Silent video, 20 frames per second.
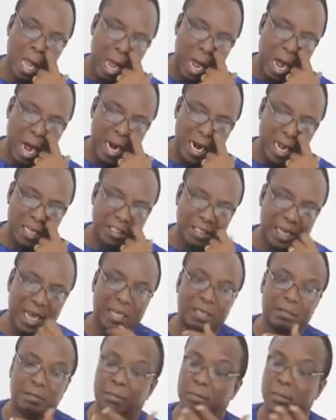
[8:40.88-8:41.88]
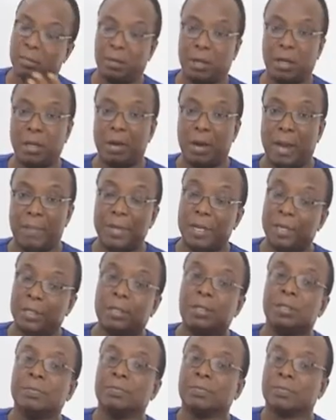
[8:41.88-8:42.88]
And I said, you know, I mean,
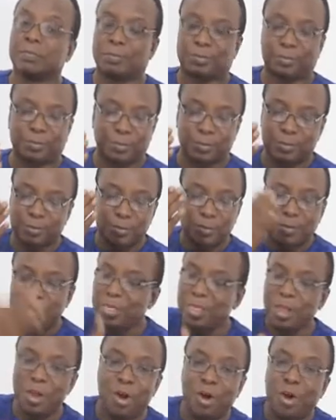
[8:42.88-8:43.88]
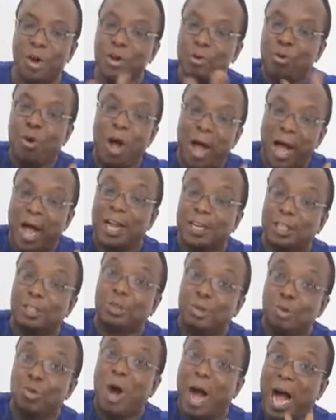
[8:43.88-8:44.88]
on the one hand,
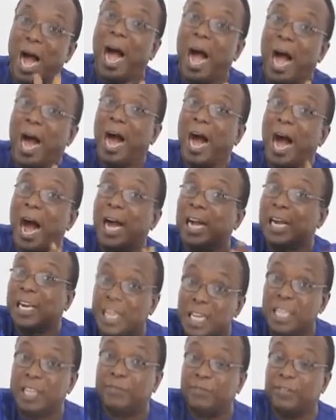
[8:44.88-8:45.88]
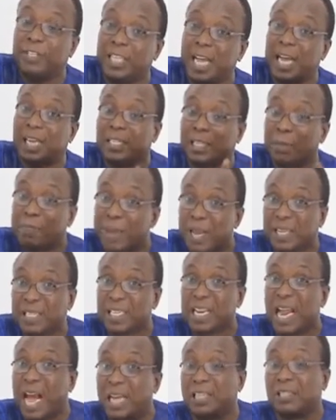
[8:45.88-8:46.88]
you are aggrieved that the
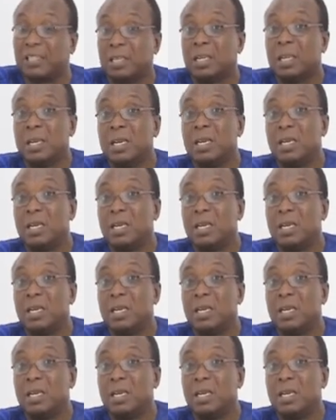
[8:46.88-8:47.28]
person has,